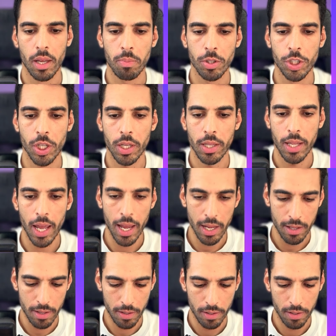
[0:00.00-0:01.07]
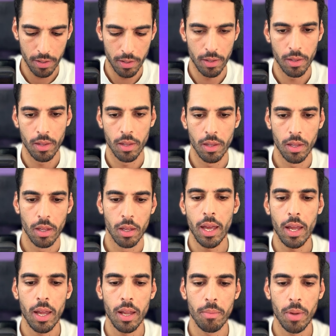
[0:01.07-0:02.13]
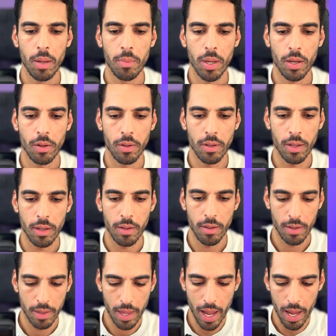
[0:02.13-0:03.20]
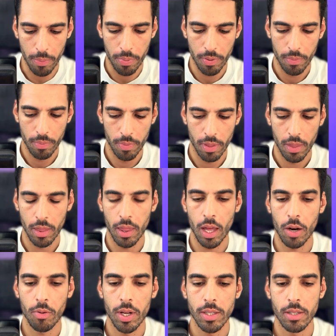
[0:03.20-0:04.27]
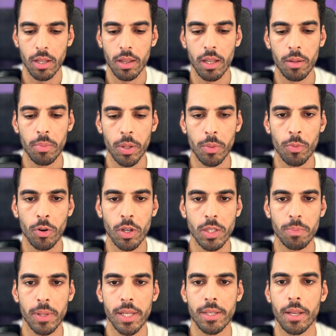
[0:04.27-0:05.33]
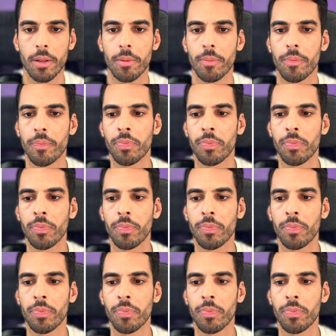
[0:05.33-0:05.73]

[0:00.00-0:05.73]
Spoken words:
publishing date, and maybe content type. That way it's a little bit more explicit.